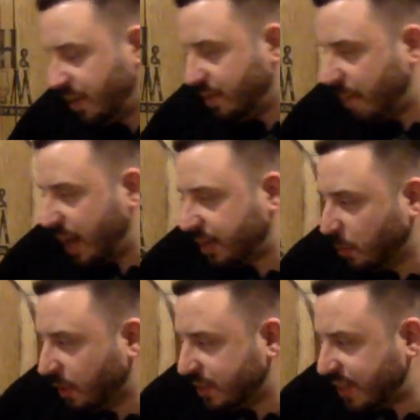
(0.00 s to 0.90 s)
Monica
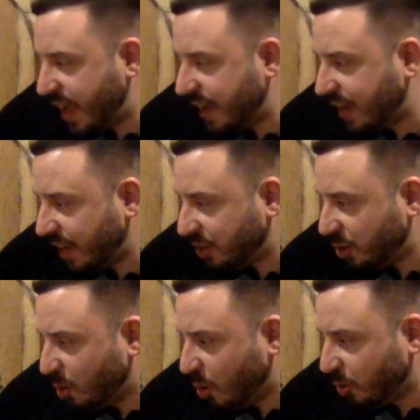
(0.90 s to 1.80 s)
Willits, hey, can
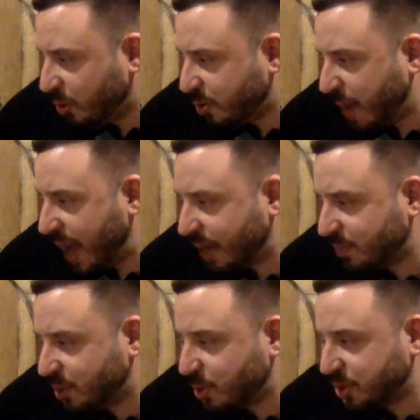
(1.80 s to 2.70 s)
you hold those
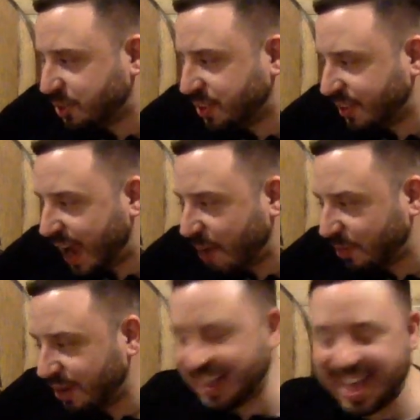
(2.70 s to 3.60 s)
bottoms closer to the
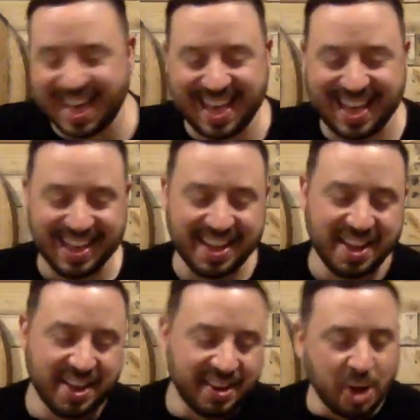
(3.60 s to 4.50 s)
camera?
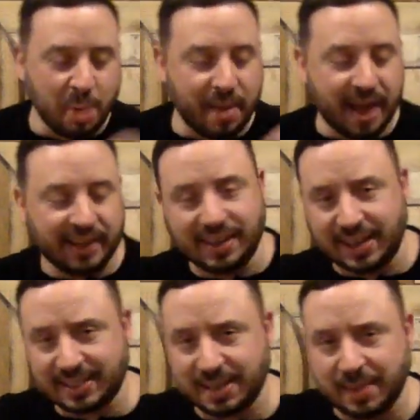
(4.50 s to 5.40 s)
No, Monica.
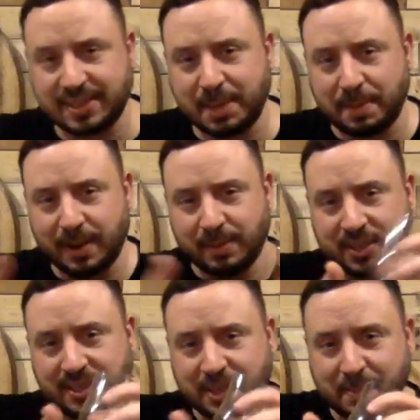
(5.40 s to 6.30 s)
Next time I sip it, I'm just
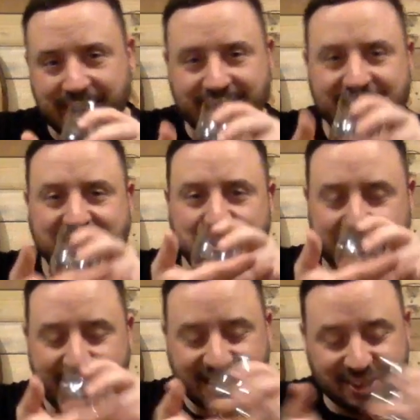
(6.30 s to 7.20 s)
going to sip it like this so you
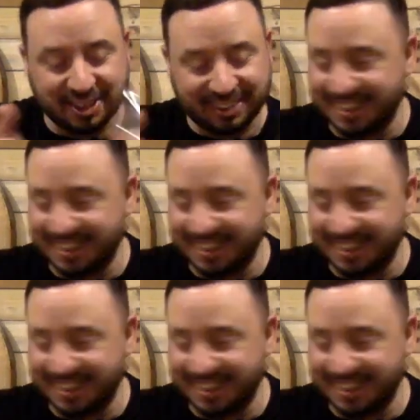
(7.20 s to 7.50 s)
can't look.